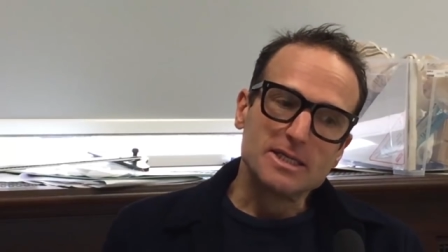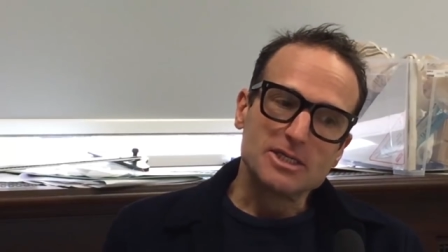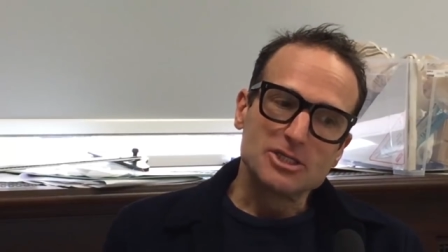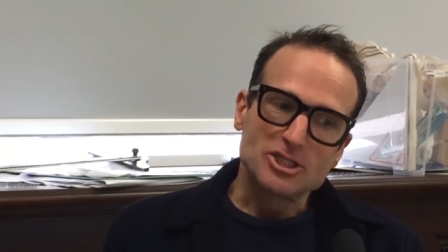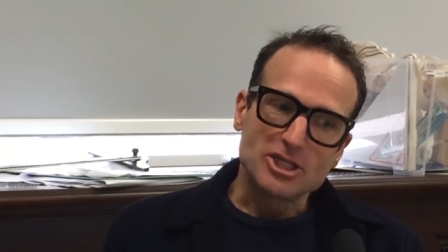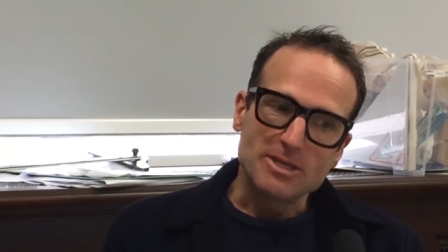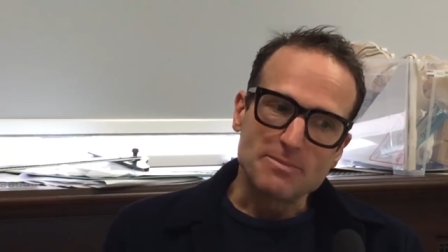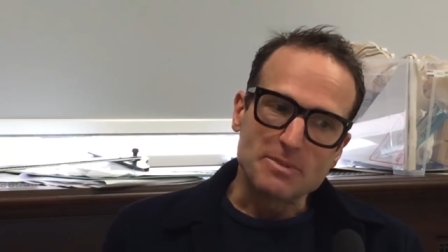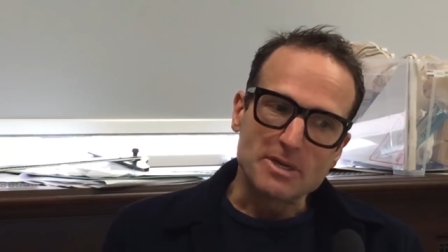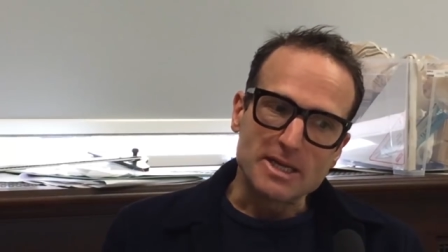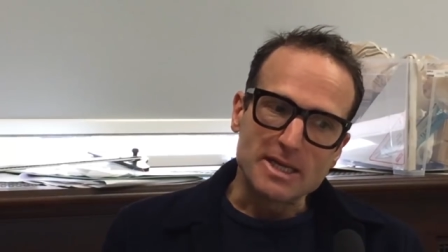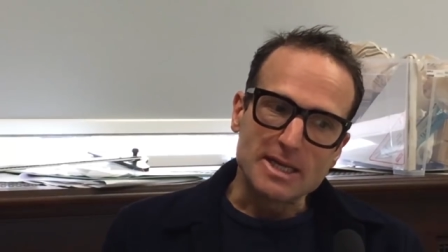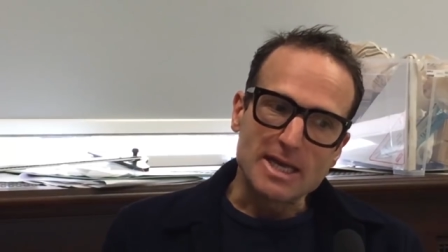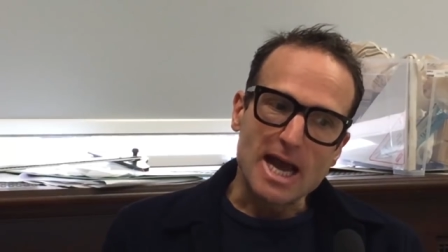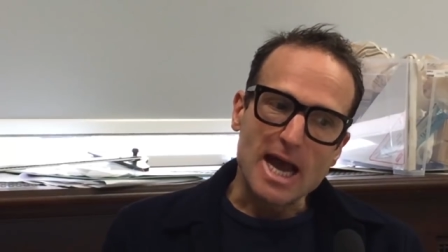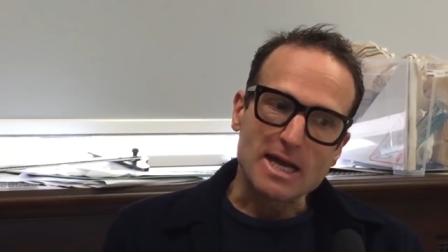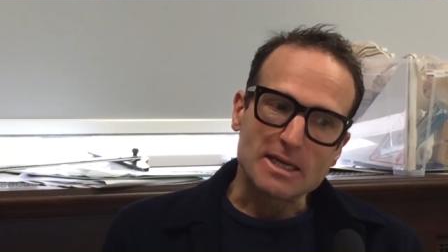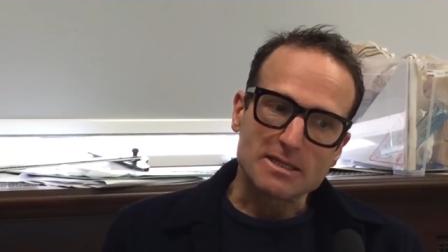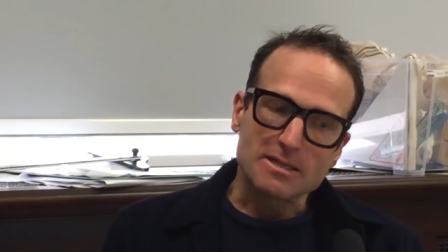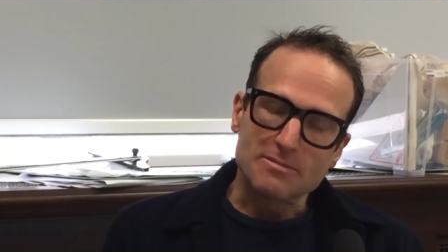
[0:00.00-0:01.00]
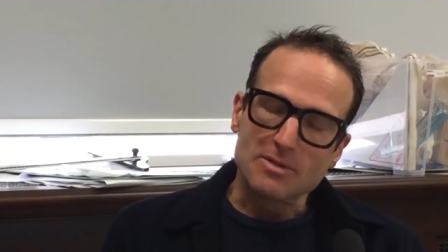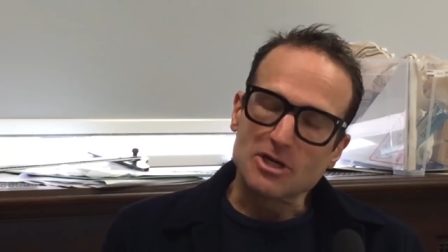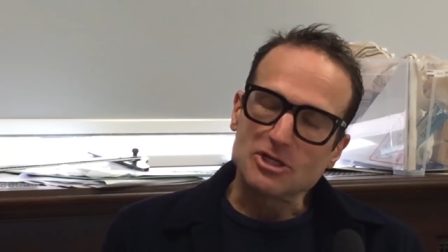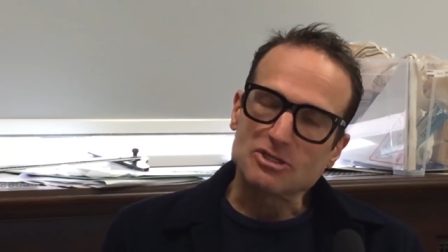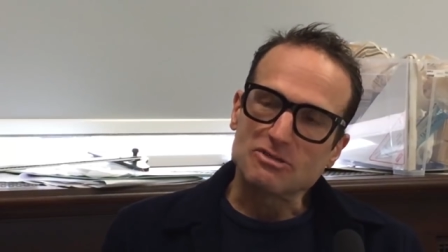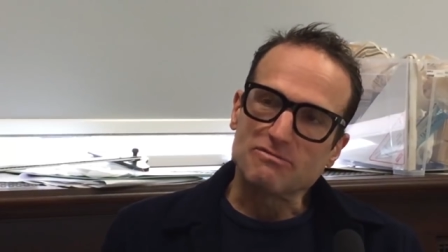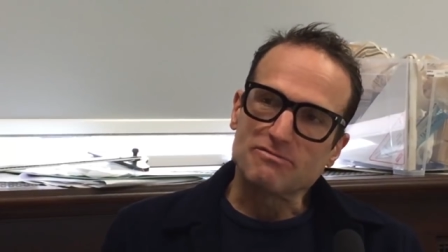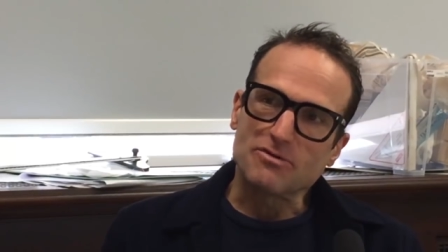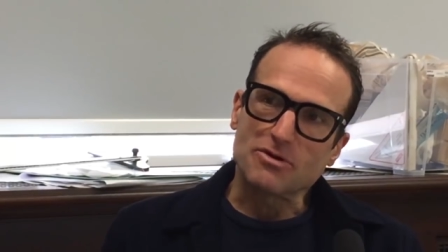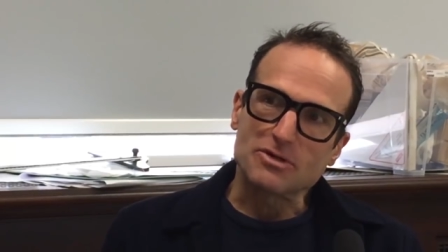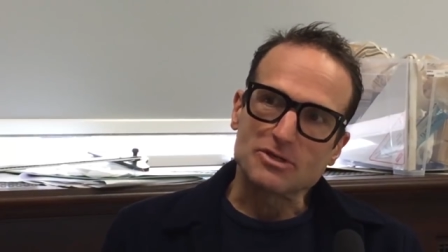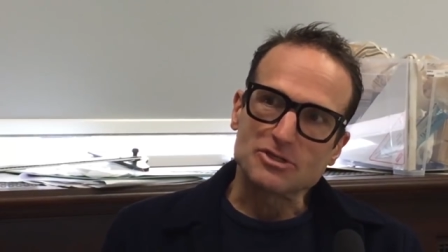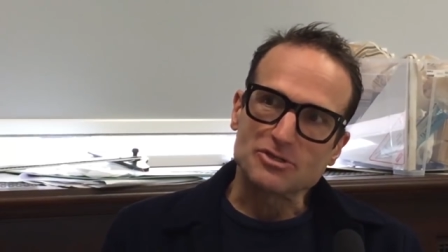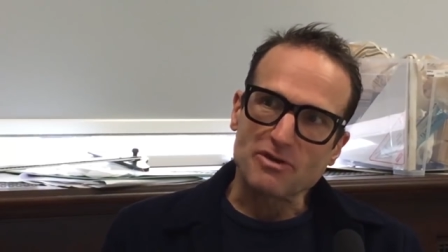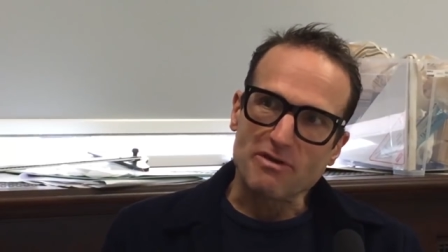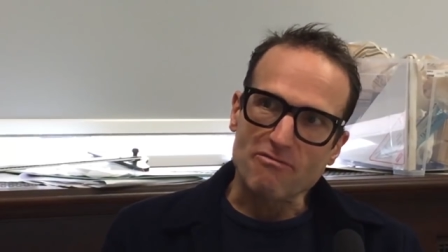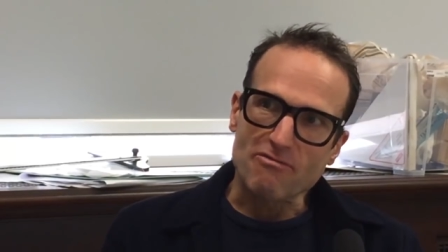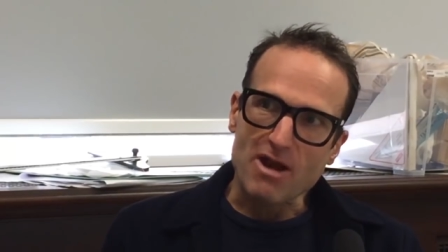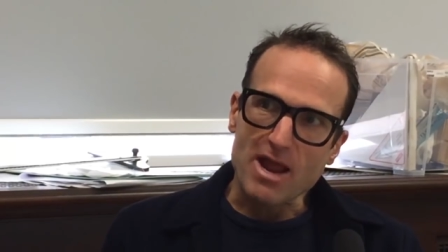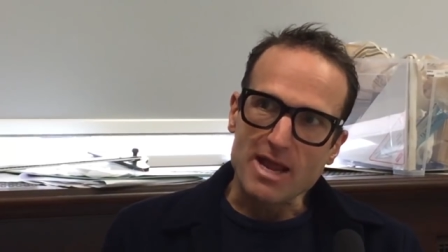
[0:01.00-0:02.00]
cheaply at commercial
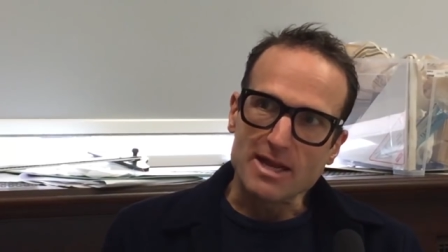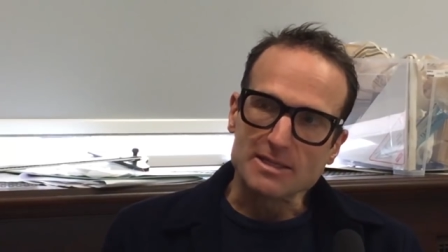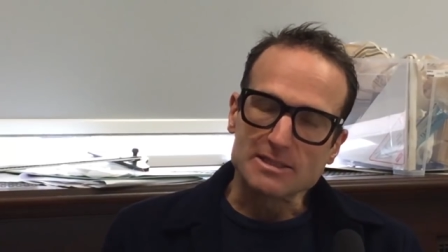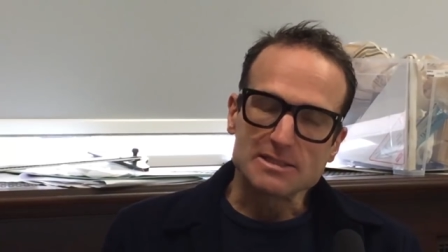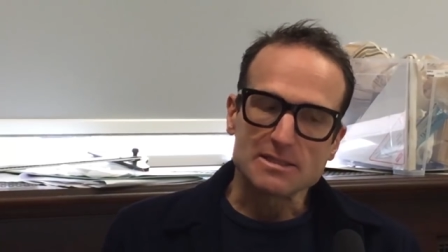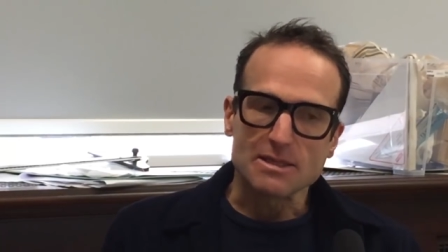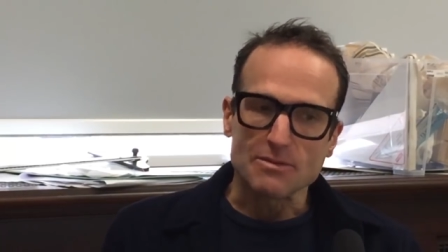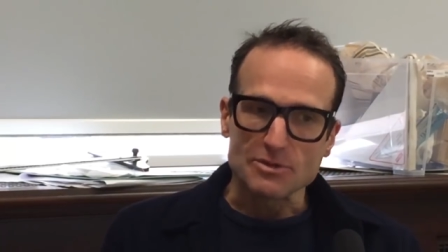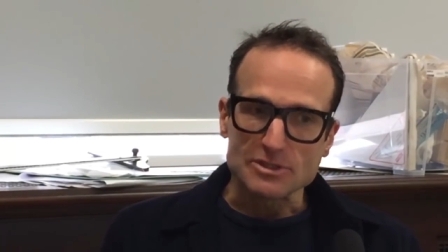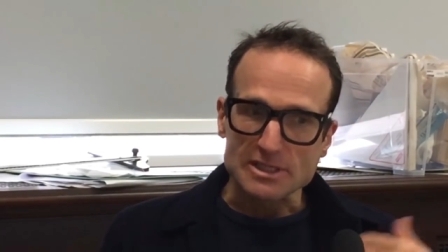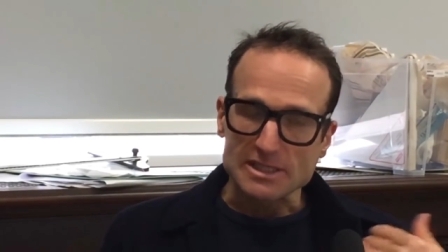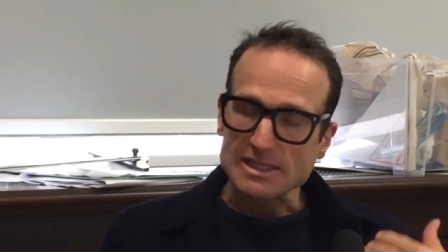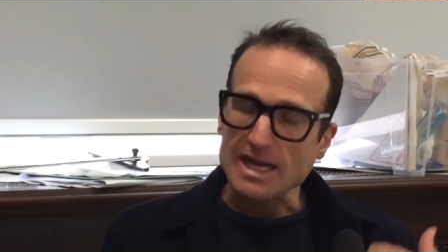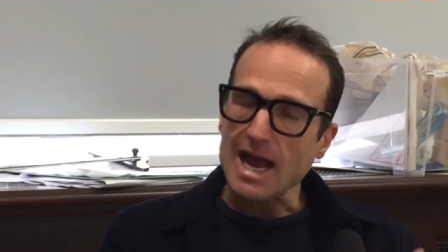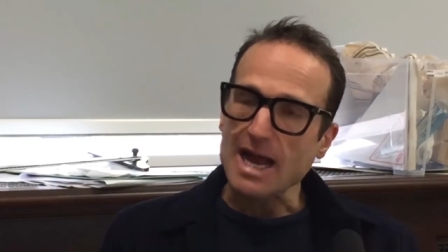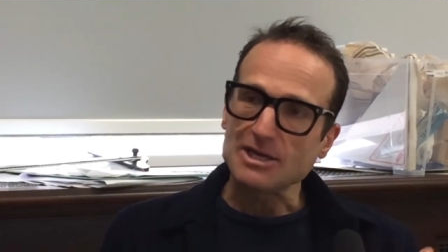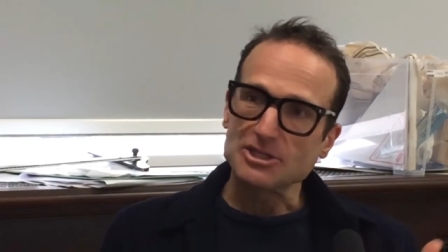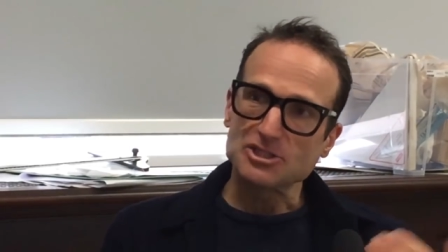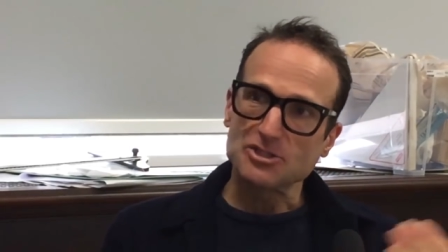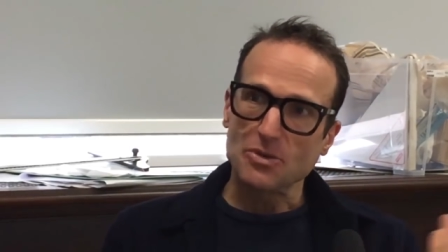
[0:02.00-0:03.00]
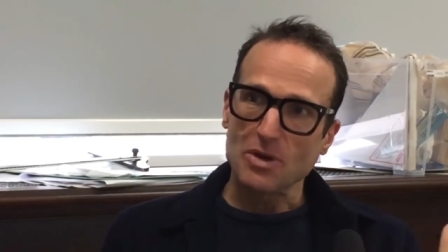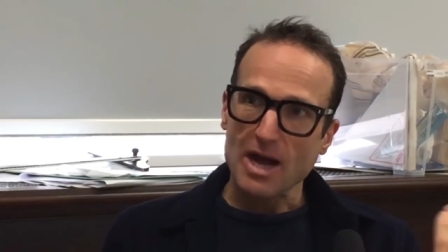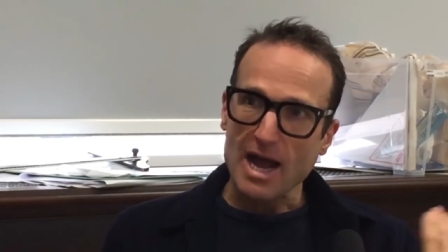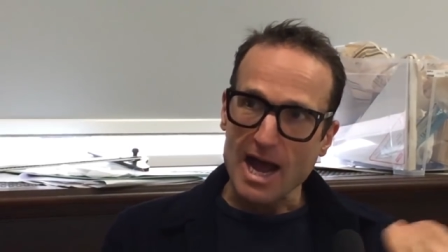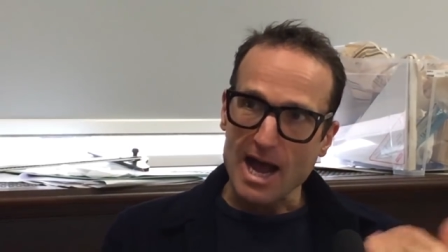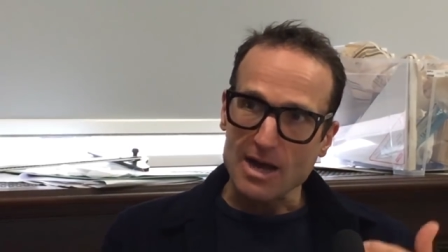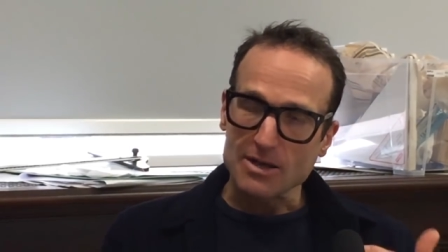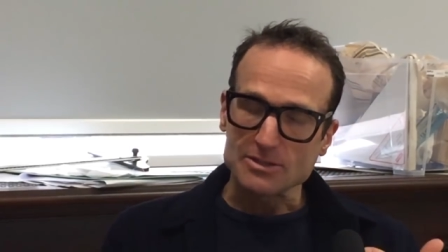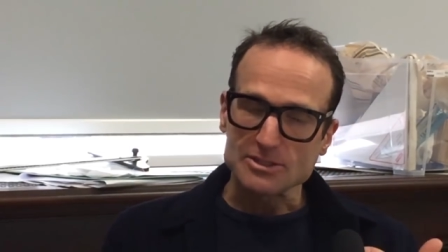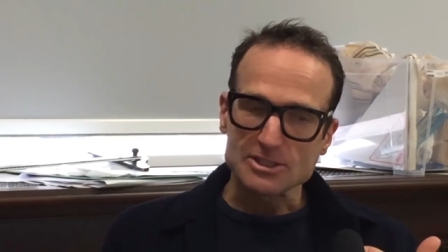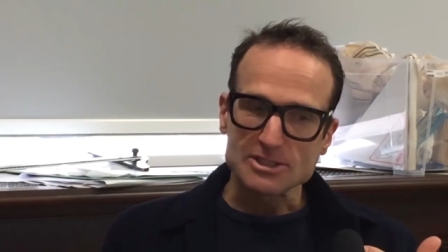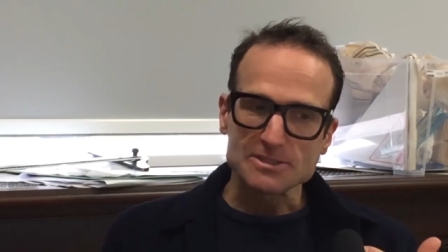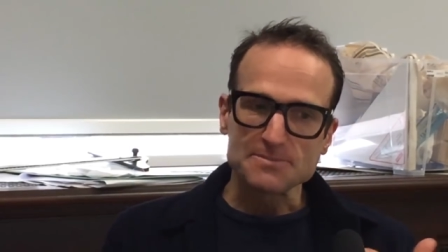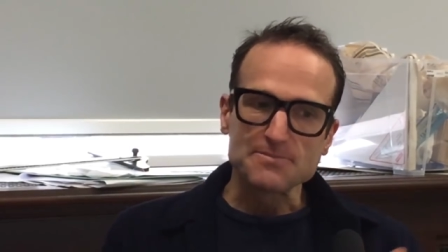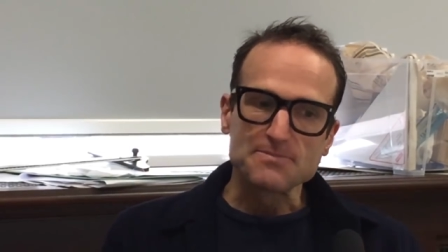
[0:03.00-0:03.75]
forestry rates that was attached to our house.